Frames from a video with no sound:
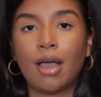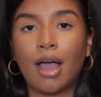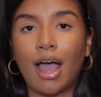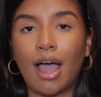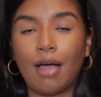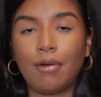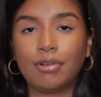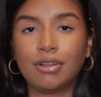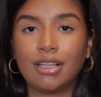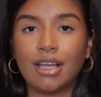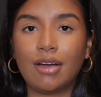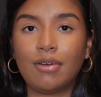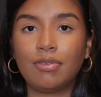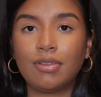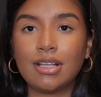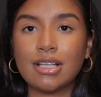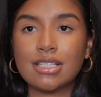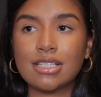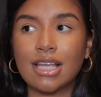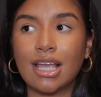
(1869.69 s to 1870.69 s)
I would
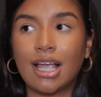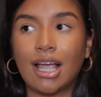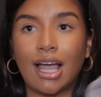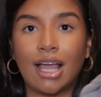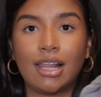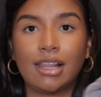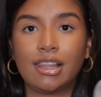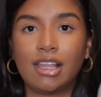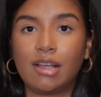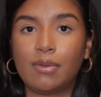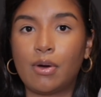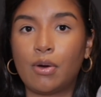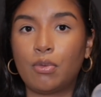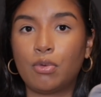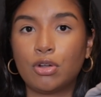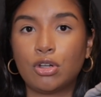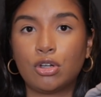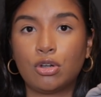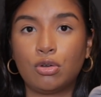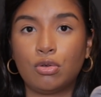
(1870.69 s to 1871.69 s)
definitely say kind of think about
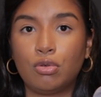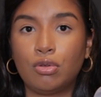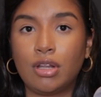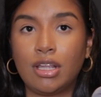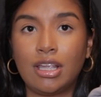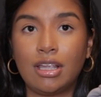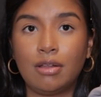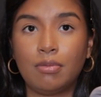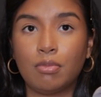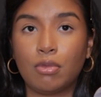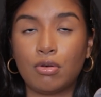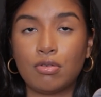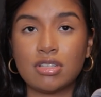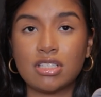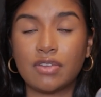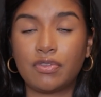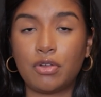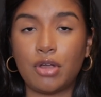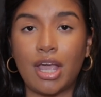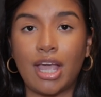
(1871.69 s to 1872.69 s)
what you need most
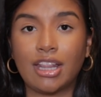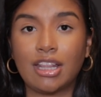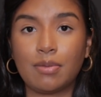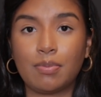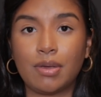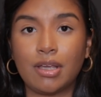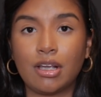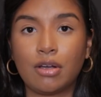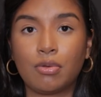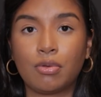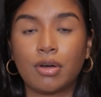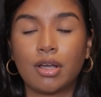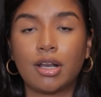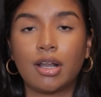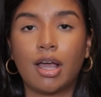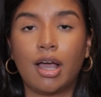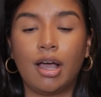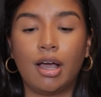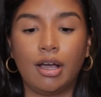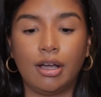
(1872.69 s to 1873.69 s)
if you had to pick one.
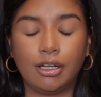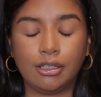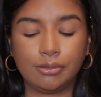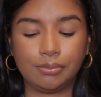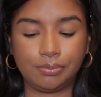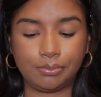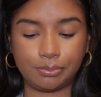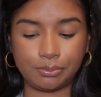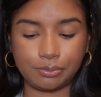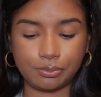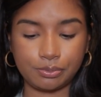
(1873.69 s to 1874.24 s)
Um,